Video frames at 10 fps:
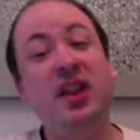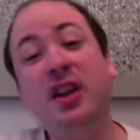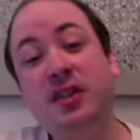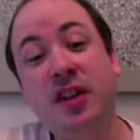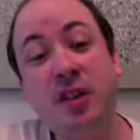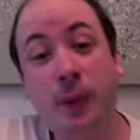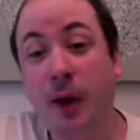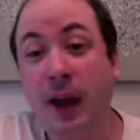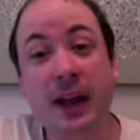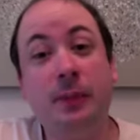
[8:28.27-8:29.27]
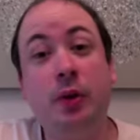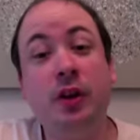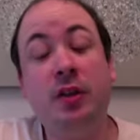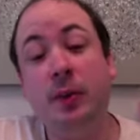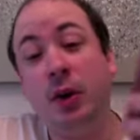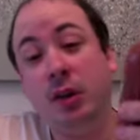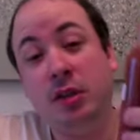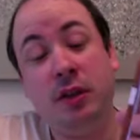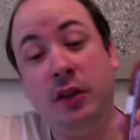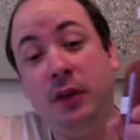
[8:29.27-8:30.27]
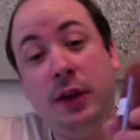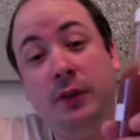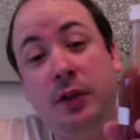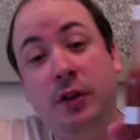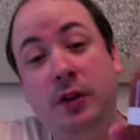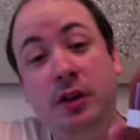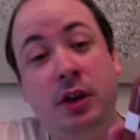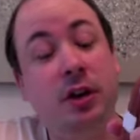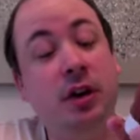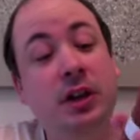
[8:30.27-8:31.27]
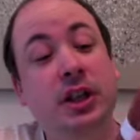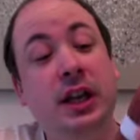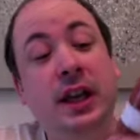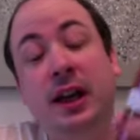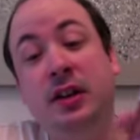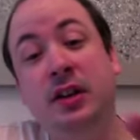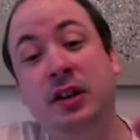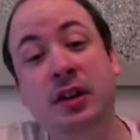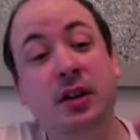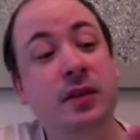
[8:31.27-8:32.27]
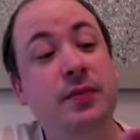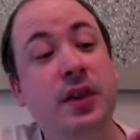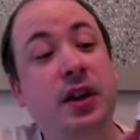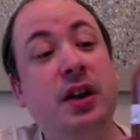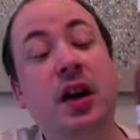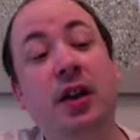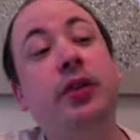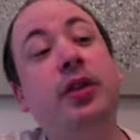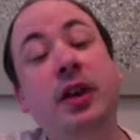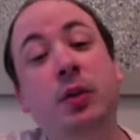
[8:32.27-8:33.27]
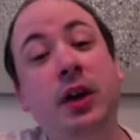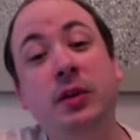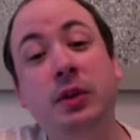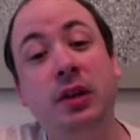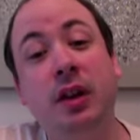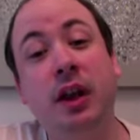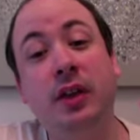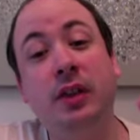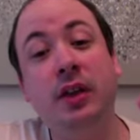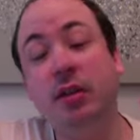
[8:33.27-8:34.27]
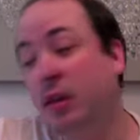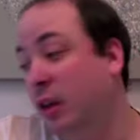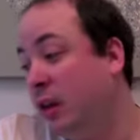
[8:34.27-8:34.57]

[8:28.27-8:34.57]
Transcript: just about anybody, to be honest. If you're a chili head, then I can't see why you wouldn't like this.